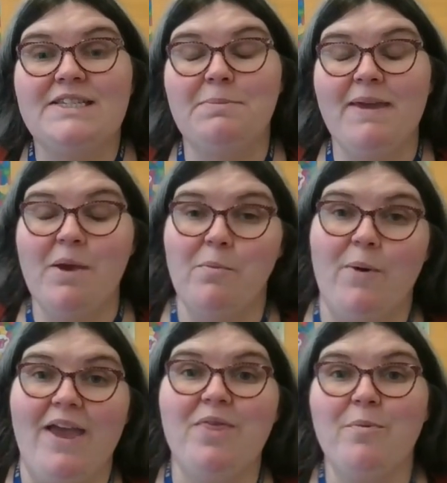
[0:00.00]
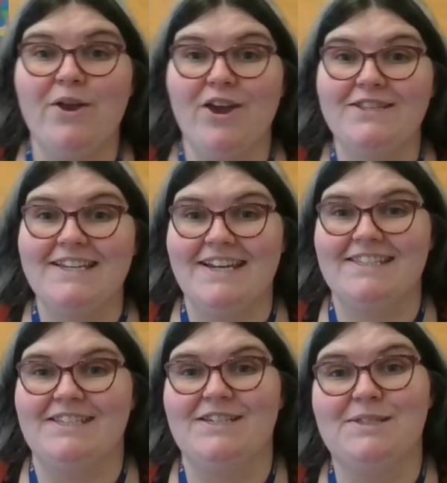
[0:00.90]
To begin with, we're going to
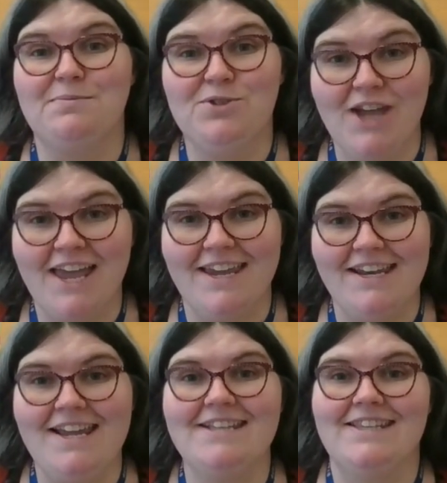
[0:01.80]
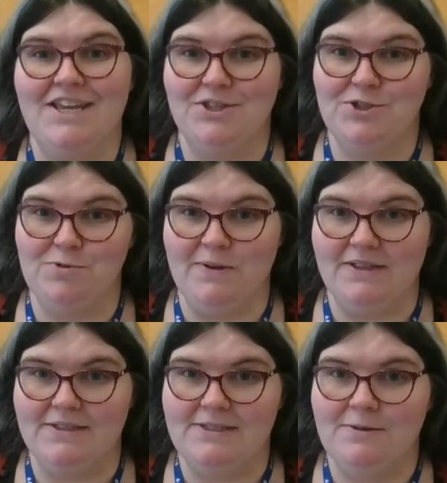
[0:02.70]
listen to some Chinese
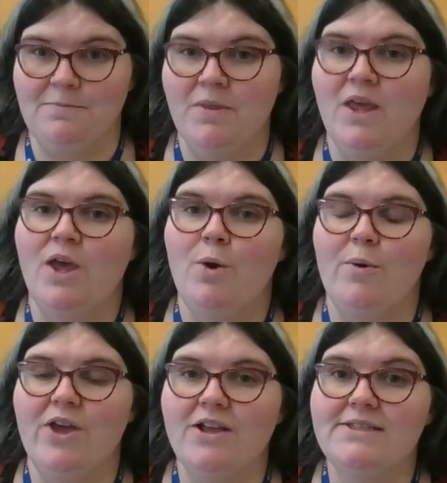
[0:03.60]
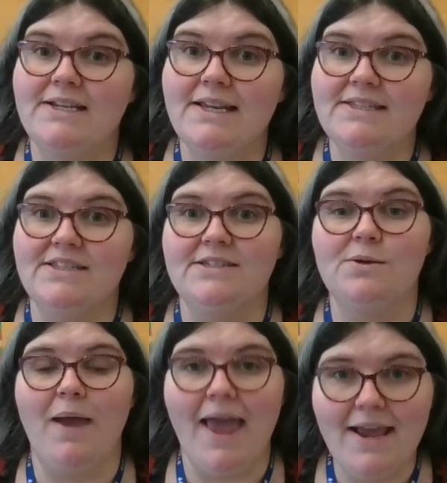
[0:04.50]
instruments. We're going to listen
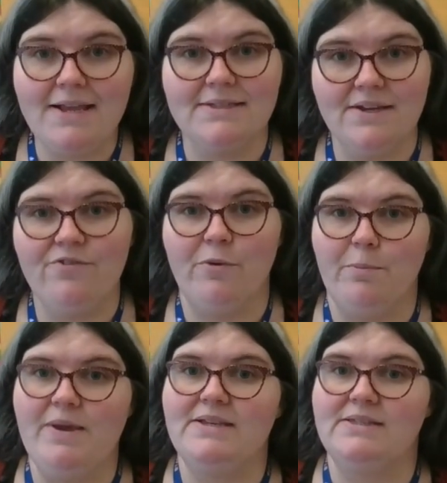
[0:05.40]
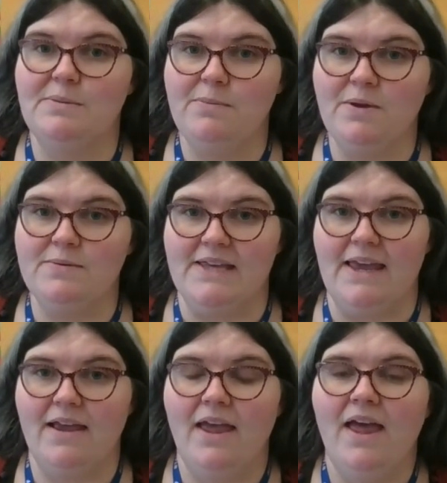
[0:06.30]
to 8 different pieces of
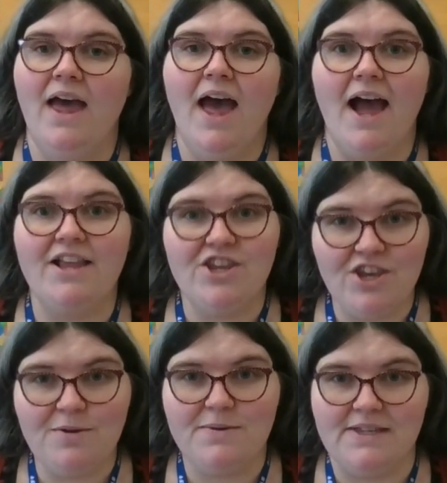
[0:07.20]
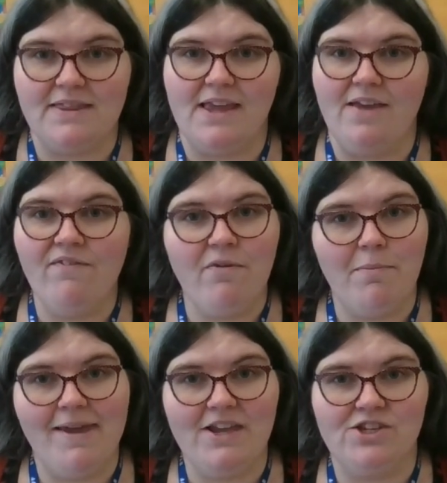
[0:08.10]
music, and using the
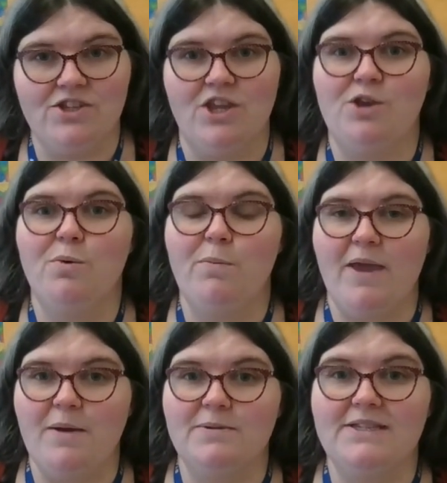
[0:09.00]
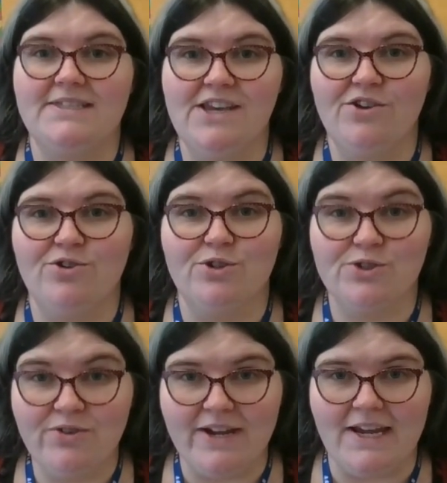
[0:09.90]
information that you will be able to see on your
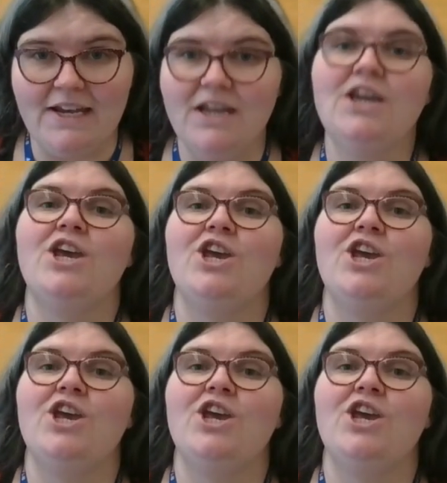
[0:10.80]
screen,